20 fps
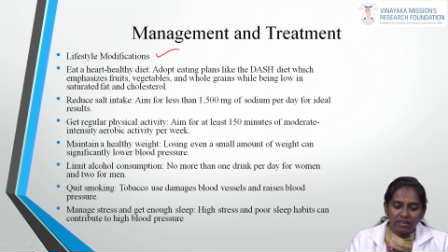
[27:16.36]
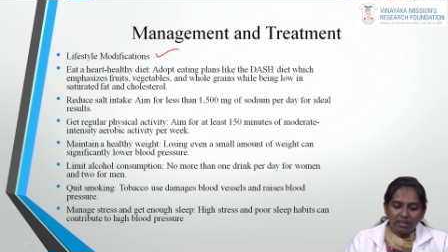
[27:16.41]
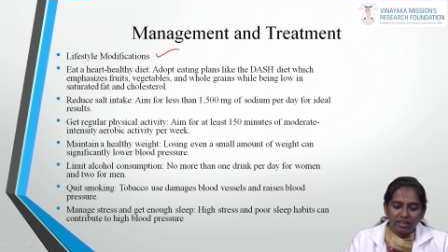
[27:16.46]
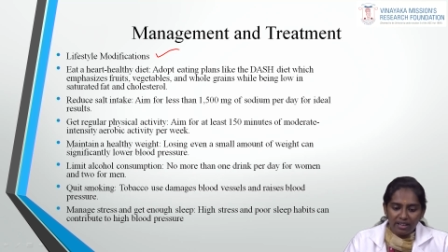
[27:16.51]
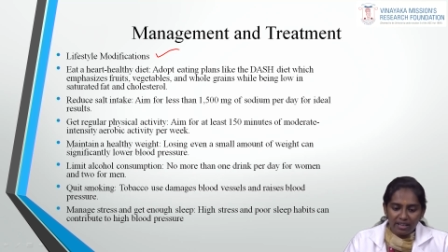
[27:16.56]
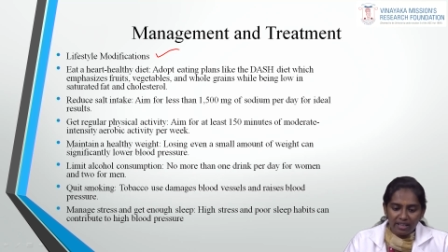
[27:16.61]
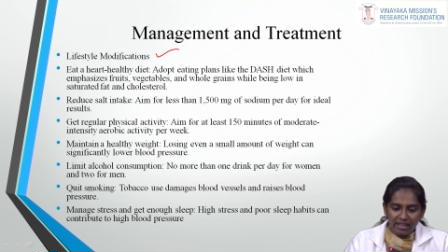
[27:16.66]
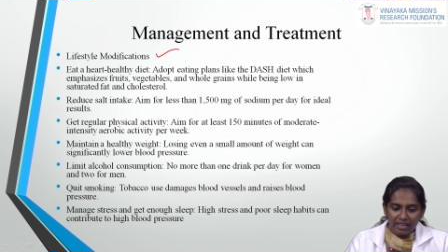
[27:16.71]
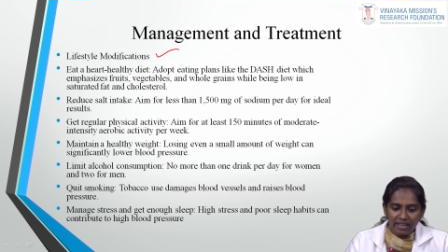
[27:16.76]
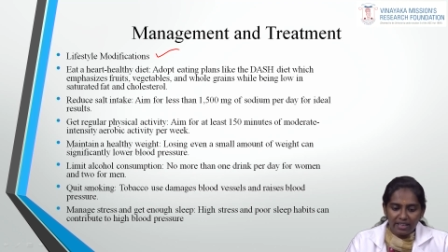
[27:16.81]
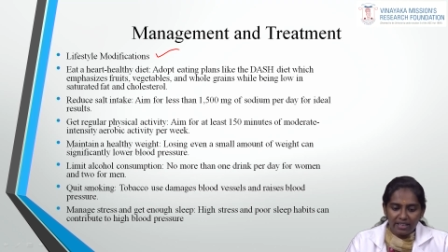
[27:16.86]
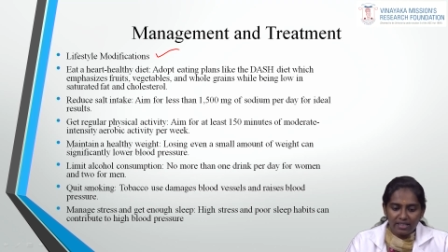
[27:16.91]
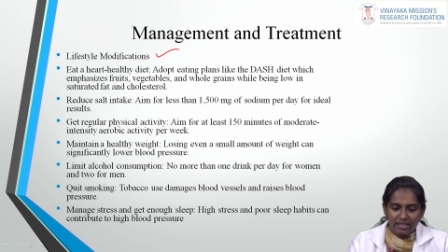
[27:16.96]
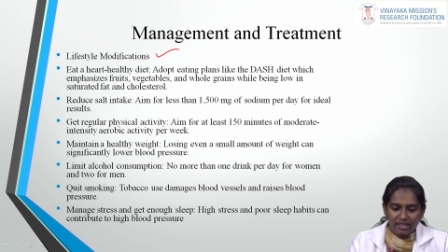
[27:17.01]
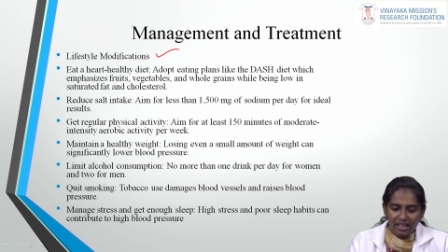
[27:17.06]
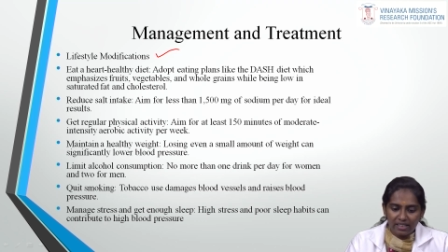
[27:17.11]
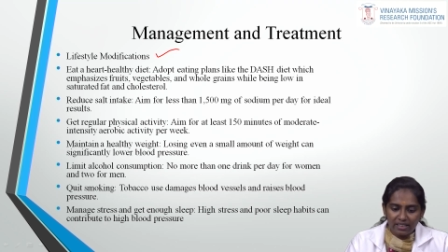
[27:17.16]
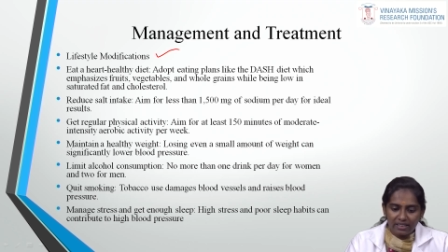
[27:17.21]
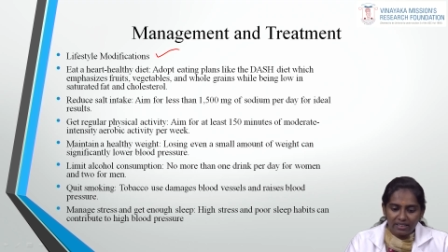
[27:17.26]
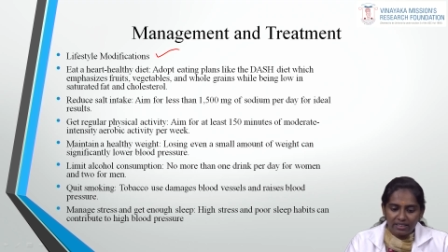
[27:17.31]
Then eat
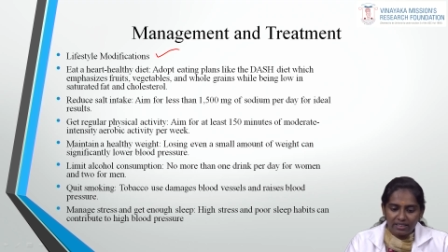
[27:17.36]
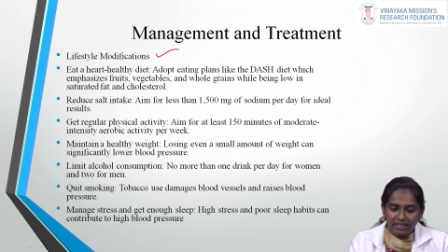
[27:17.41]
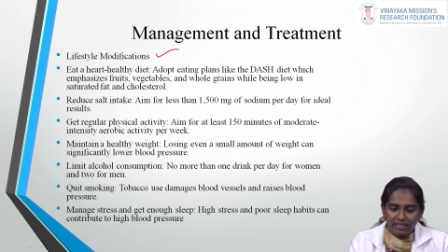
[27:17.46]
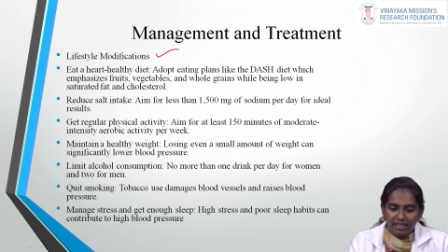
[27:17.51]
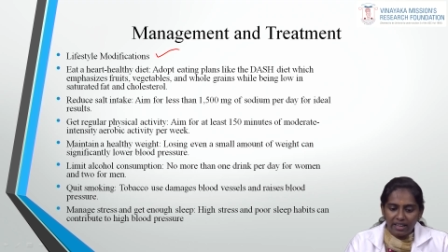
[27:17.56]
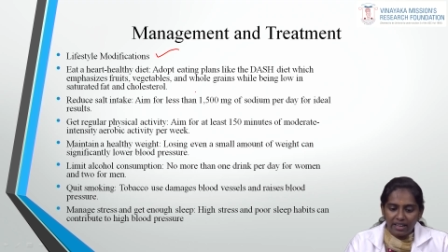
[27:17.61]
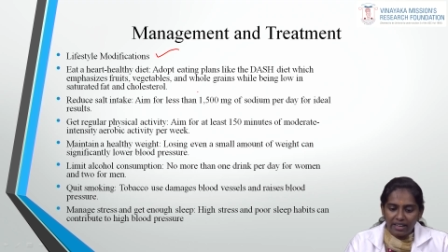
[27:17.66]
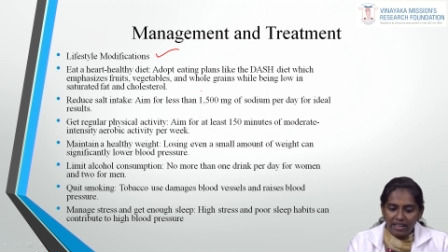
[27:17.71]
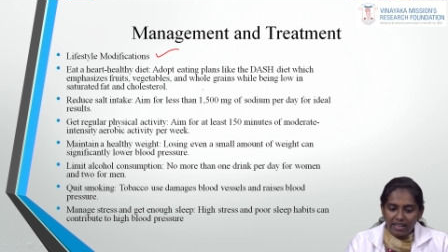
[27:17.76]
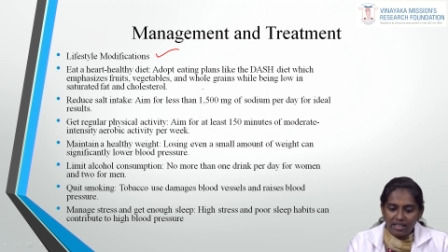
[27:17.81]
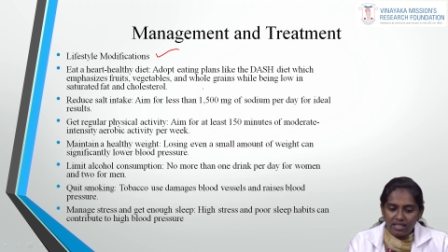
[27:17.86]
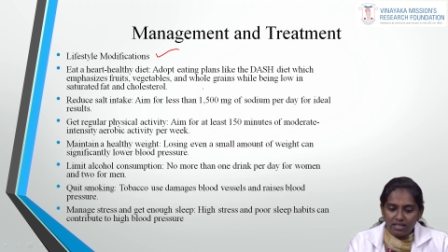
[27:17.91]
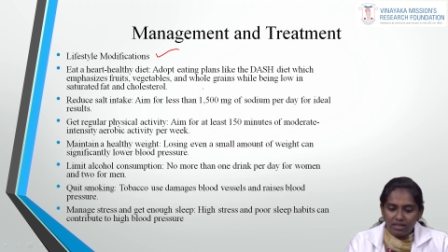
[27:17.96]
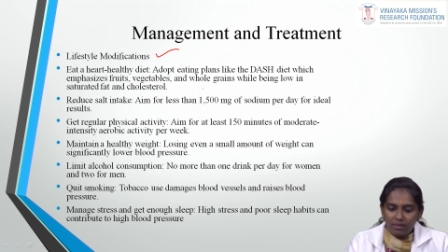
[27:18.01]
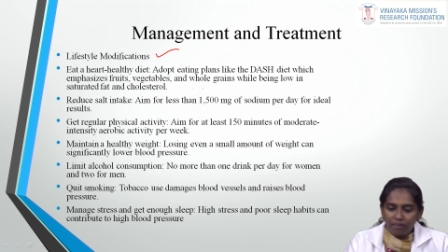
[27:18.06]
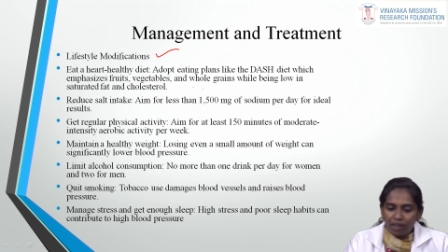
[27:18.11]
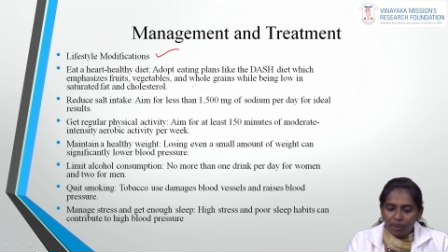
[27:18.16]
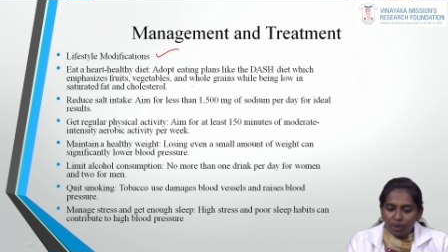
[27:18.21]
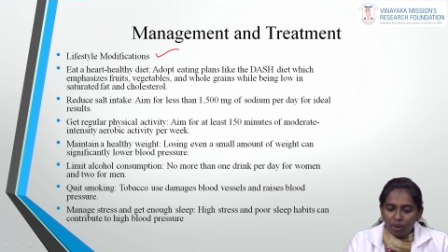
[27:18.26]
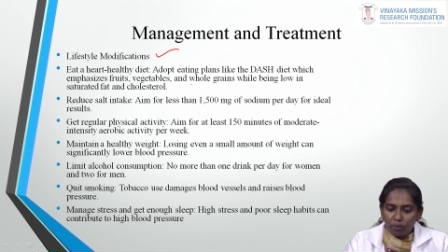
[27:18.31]
a healthy diet.
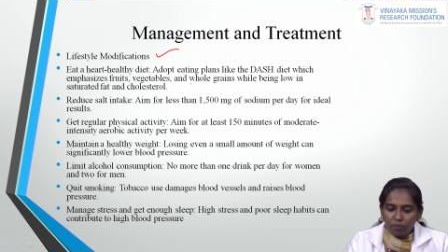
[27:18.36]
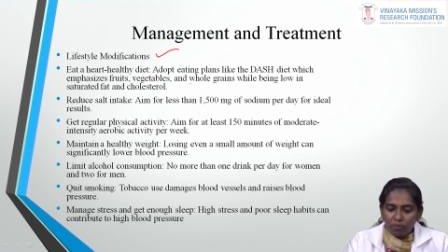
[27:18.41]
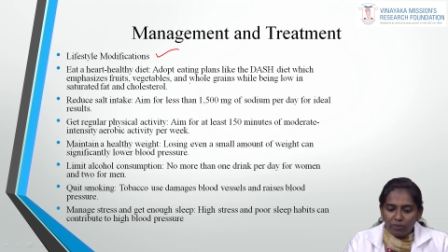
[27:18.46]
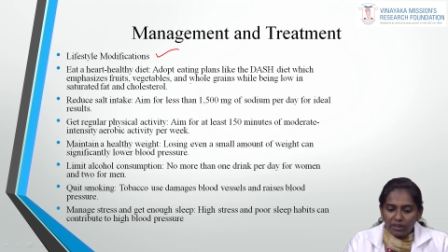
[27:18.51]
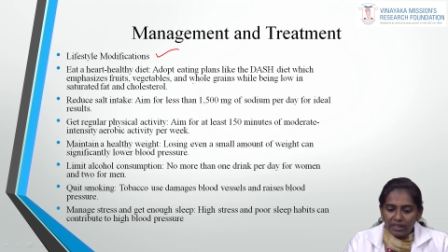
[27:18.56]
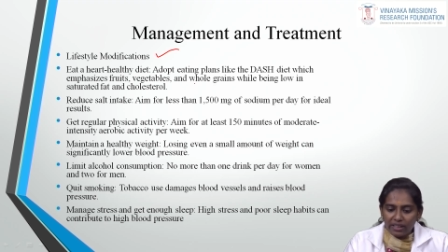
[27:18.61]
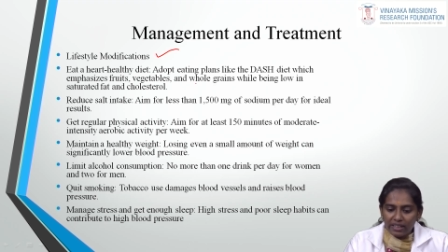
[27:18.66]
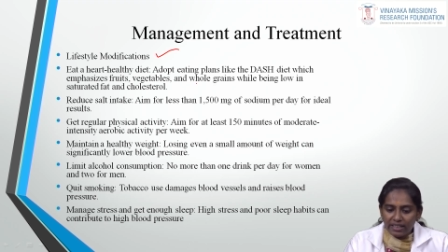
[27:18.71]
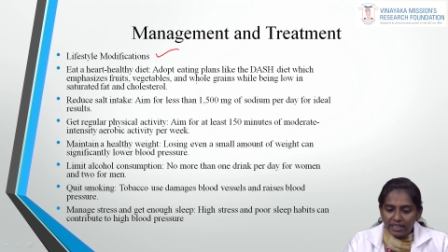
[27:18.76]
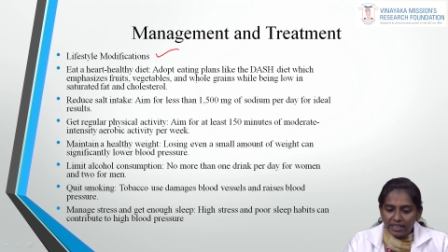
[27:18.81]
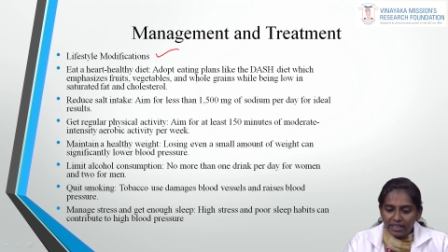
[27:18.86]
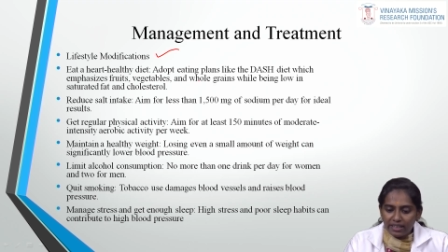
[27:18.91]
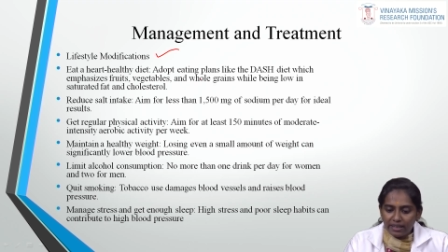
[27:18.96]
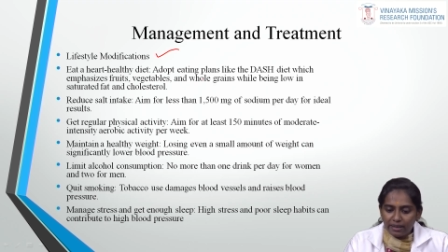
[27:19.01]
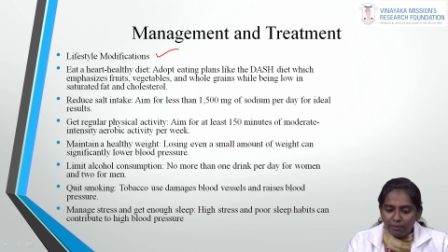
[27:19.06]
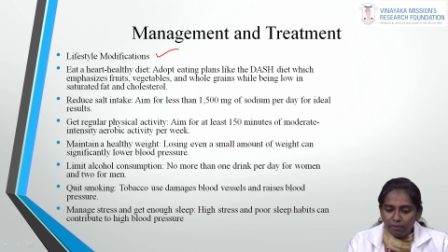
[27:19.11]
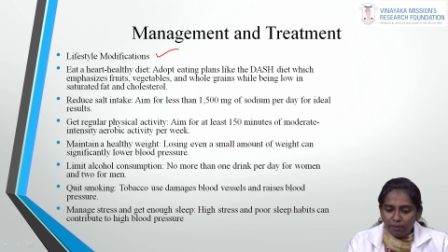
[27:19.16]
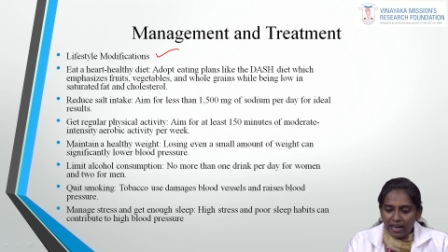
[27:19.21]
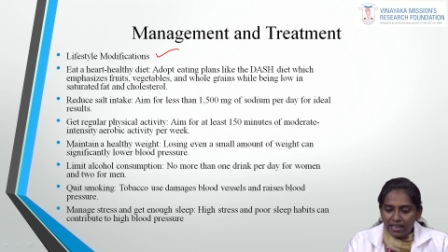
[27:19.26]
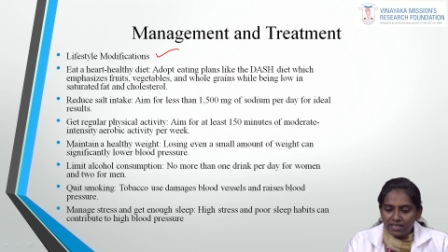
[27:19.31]
Adopt
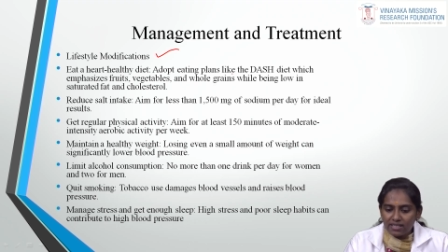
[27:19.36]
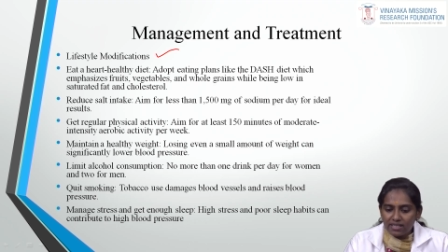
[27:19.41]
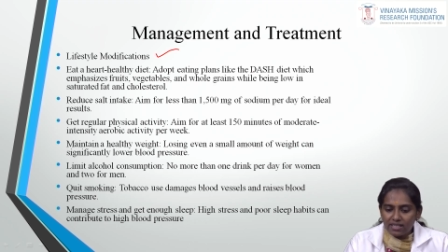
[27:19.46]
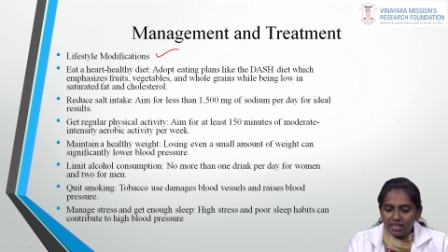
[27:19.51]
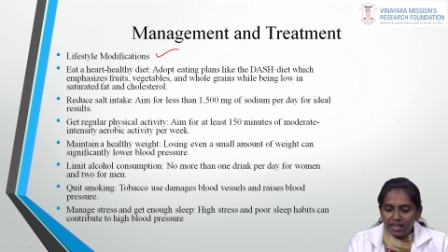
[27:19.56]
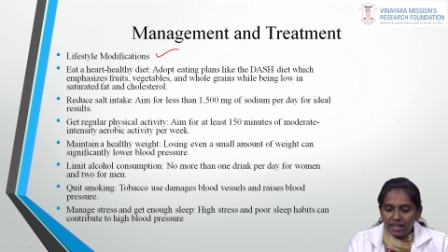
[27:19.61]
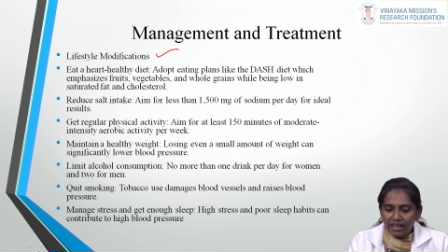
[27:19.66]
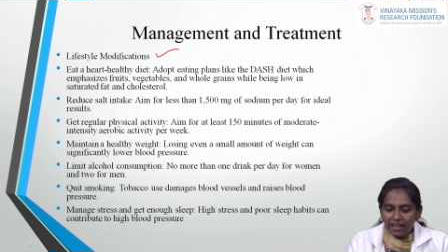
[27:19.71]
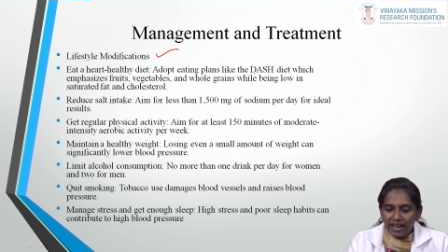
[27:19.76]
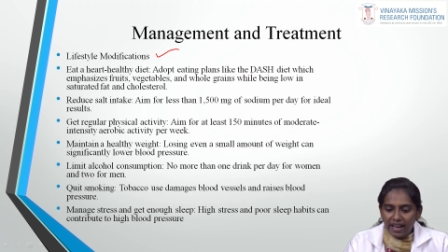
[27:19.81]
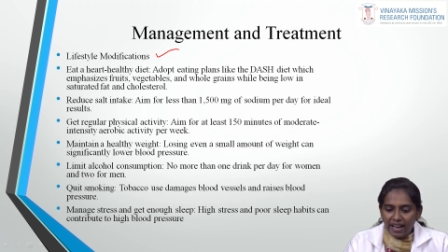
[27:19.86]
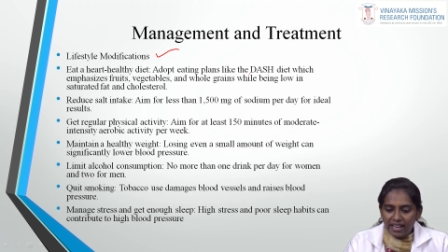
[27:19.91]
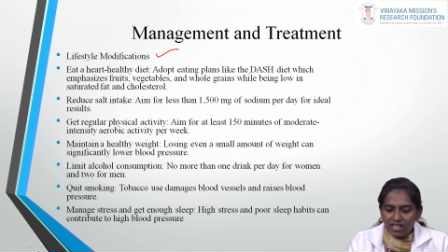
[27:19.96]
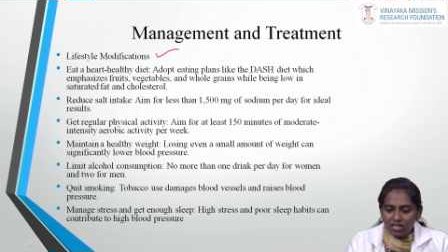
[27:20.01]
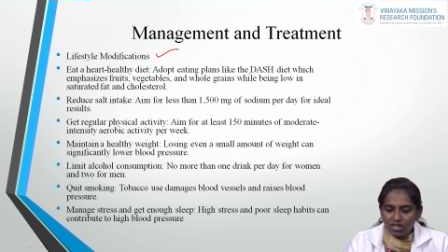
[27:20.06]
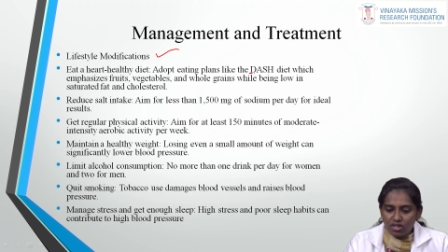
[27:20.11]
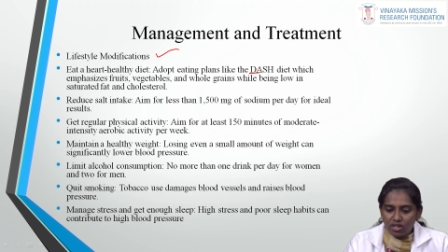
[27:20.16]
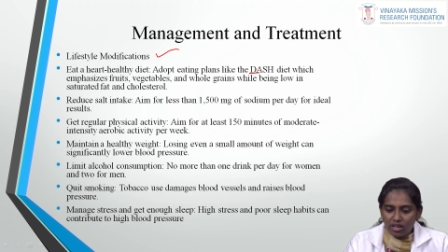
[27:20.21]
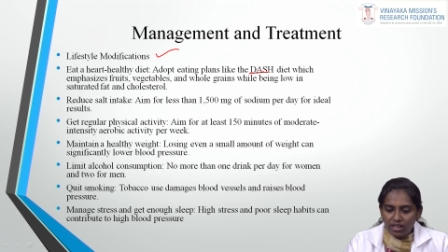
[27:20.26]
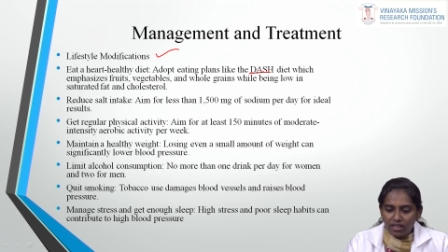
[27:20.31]
eating plans like
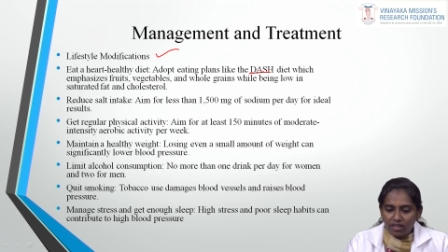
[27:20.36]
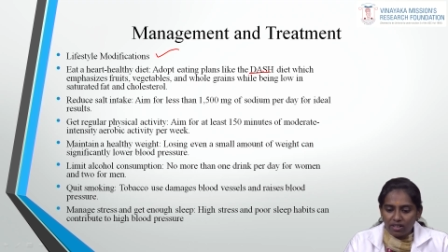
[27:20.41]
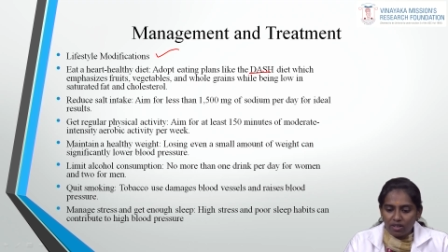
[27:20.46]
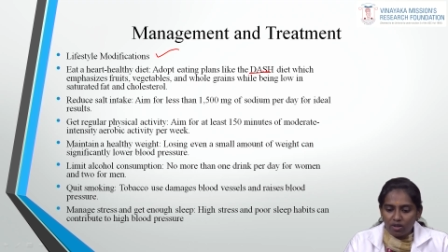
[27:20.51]
DASH diet.